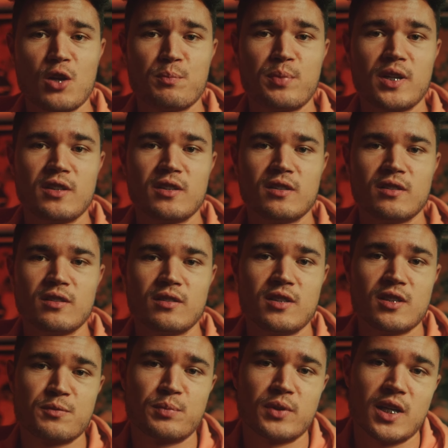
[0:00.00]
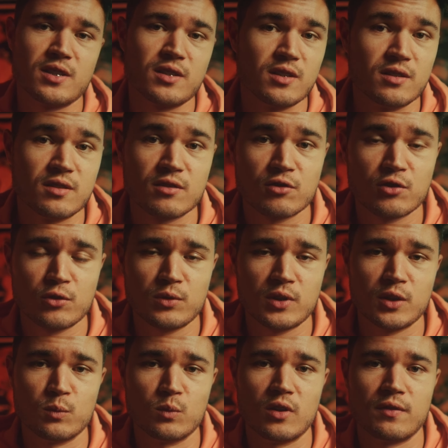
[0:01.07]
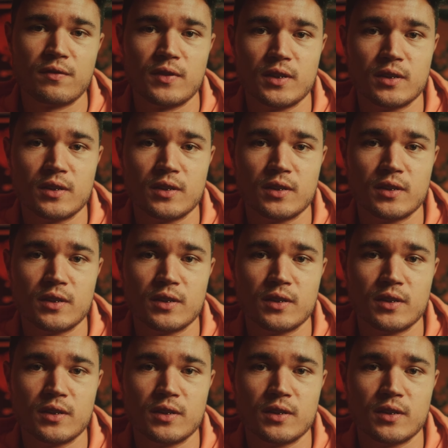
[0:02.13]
opinion, this price is totally worth it.